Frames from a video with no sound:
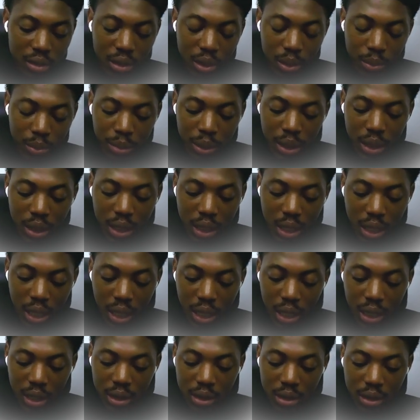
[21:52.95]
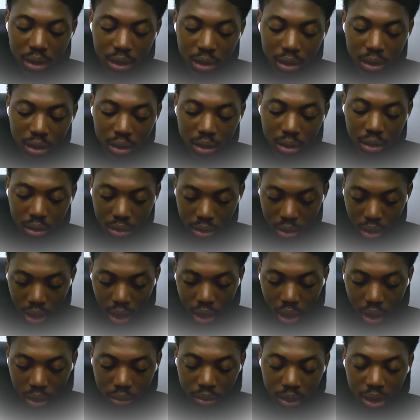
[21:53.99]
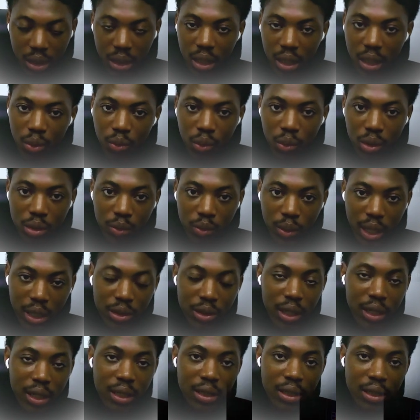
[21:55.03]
topic, and the keyword. We are actually